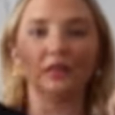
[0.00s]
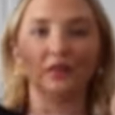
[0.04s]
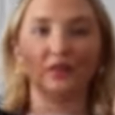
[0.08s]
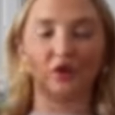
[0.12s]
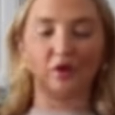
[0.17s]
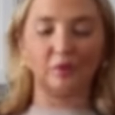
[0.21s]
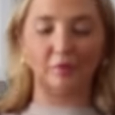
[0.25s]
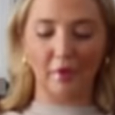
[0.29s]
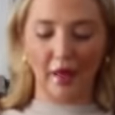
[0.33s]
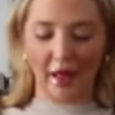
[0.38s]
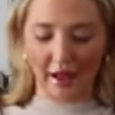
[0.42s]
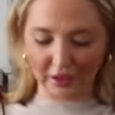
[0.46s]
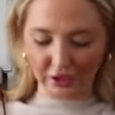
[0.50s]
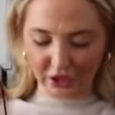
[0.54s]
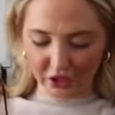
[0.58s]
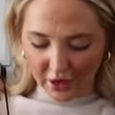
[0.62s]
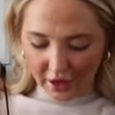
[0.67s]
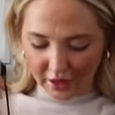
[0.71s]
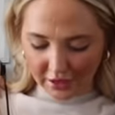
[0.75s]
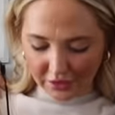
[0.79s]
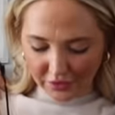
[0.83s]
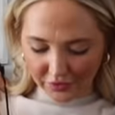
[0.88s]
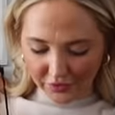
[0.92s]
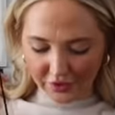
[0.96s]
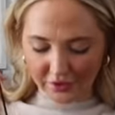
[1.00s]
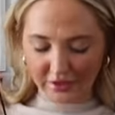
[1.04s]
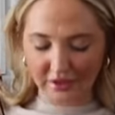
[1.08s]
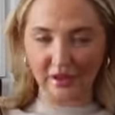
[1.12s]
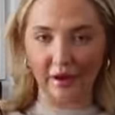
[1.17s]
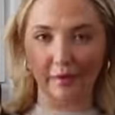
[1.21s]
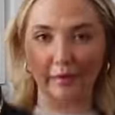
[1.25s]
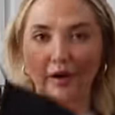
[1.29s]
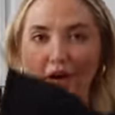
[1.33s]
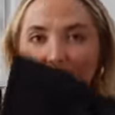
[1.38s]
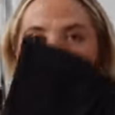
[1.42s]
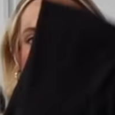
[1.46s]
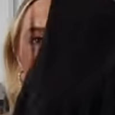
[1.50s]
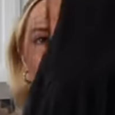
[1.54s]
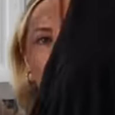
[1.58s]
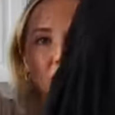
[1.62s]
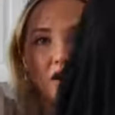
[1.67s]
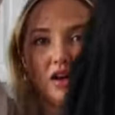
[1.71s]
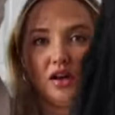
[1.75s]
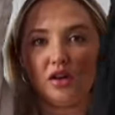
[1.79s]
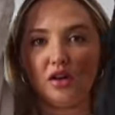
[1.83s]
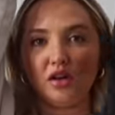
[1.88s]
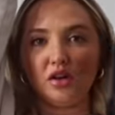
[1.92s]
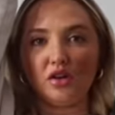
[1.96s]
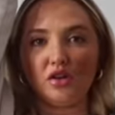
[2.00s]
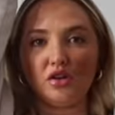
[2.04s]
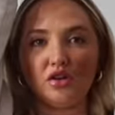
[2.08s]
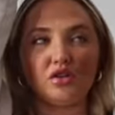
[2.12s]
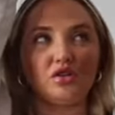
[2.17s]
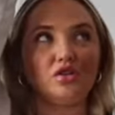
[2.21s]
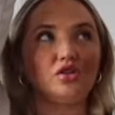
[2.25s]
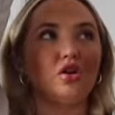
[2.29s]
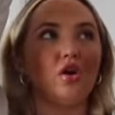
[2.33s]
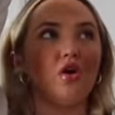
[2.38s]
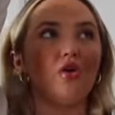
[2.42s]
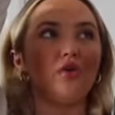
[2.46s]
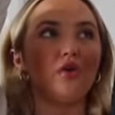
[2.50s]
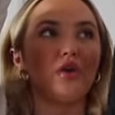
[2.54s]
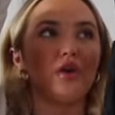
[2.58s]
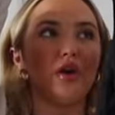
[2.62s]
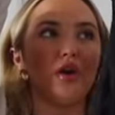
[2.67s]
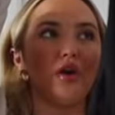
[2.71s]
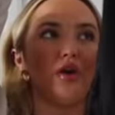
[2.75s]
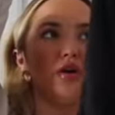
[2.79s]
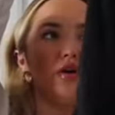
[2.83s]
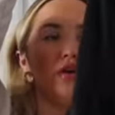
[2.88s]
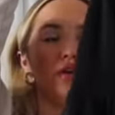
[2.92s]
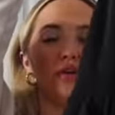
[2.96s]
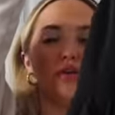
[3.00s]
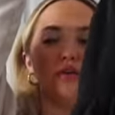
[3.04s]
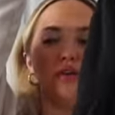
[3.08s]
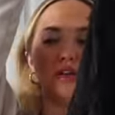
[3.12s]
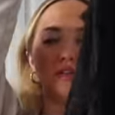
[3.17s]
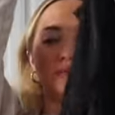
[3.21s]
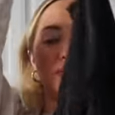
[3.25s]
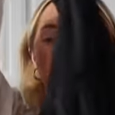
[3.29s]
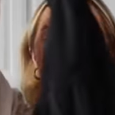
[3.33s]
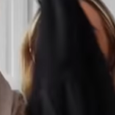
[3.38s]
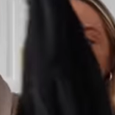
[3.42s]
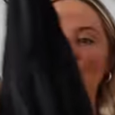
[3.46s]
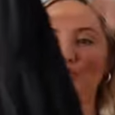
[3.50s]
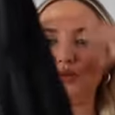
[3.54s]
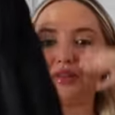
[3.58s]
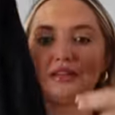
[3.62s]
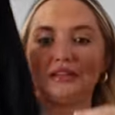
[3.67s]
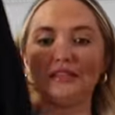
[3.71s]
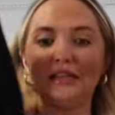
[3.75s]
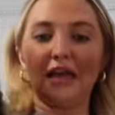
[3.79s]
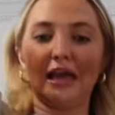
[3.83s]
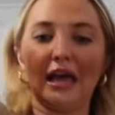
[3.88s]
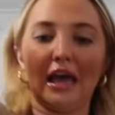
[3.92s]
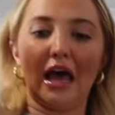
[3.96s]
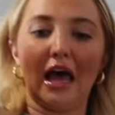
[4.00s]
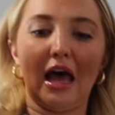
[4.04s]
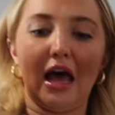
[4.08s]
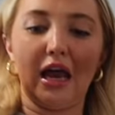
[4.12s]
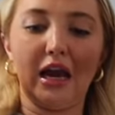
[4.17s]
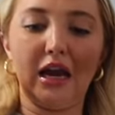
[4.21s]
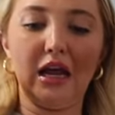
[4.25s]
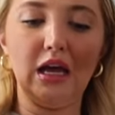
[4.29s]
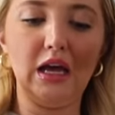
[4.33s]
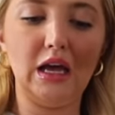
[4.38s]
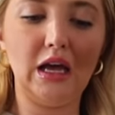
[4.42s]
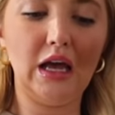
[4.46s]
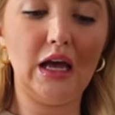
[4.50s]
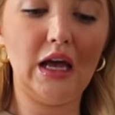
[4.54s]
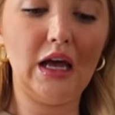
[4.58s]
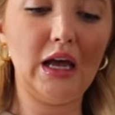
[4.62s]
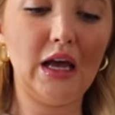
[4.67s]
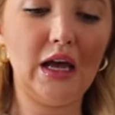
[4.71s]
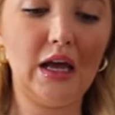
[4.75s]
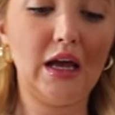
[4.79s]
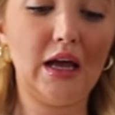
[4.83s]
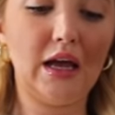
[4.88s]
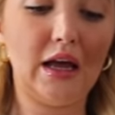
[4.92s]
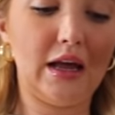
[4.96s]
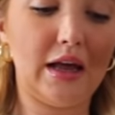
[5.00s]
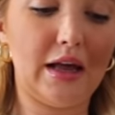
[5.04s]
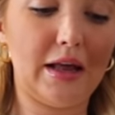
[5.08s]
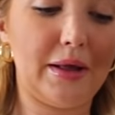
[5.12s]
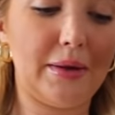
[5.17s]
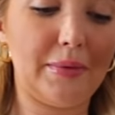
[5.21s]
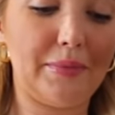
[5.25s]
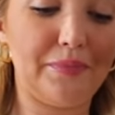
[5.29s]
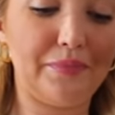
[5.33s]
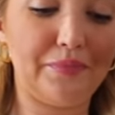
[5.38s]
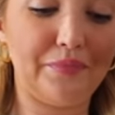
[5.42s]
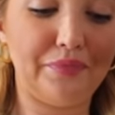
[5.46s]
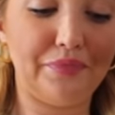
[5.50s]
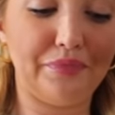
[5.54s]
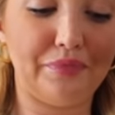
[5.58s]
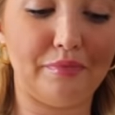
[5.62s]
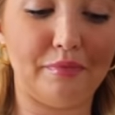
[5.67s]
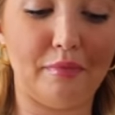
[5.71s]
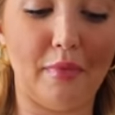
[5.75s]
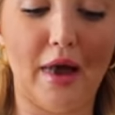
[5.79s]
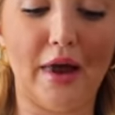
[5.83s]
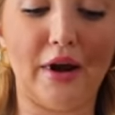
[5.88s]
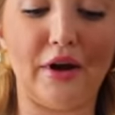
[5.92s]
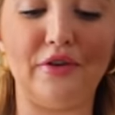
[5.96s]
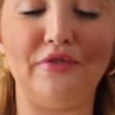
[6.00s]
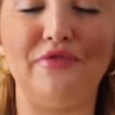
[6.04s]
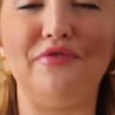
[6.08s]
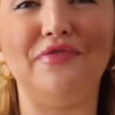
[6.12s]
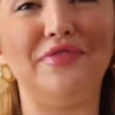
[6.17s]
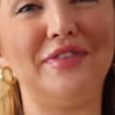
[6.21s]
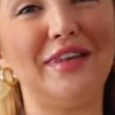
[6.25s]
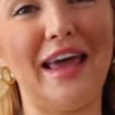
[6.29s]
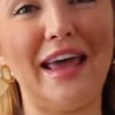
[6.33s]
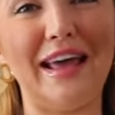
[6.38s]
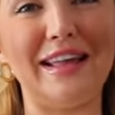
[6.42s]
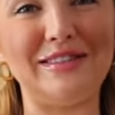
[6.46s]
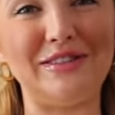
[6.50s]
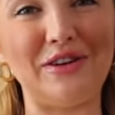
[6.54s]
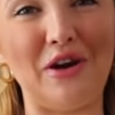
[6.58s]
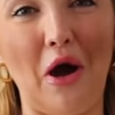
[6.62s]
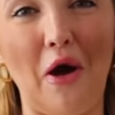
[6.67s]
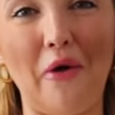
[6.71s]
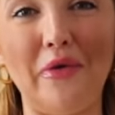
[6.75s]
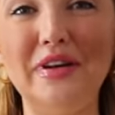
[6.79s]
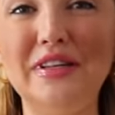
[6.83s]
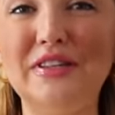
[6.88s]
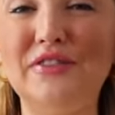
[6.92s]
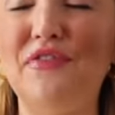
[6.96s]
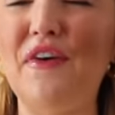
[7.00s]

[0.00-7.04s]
little black dress for summer. So cute, especially with a tan. My tans are always